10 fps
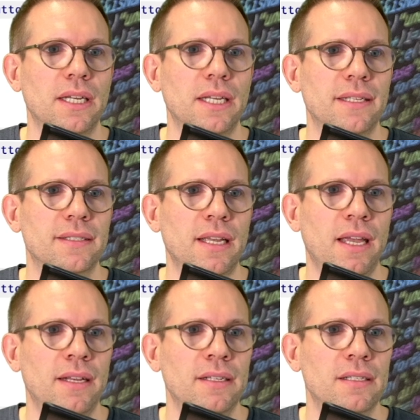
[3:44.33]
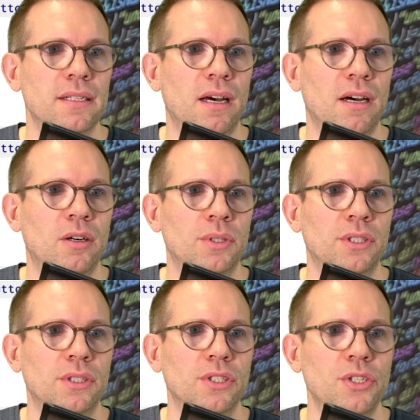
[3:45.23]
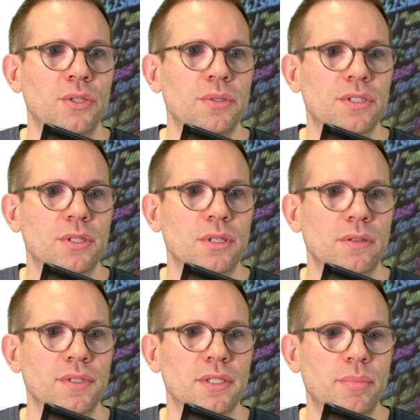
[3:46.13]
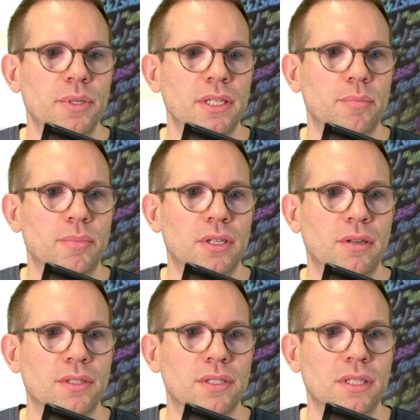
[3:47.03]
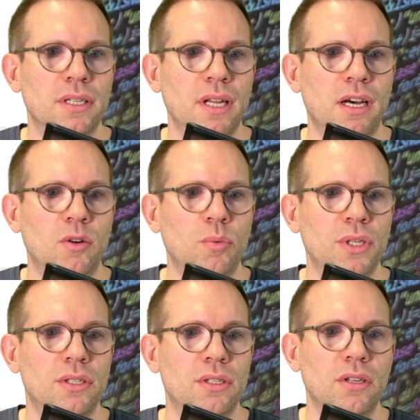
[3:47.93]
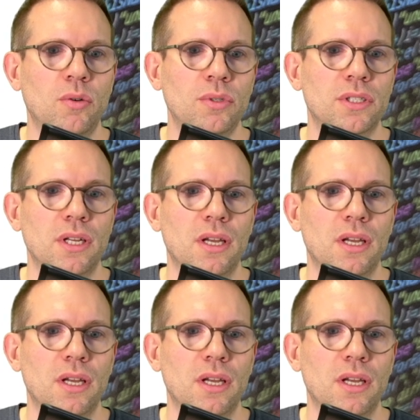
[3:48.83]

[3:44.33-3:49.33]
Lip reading: extend our user service a bit, because now we don't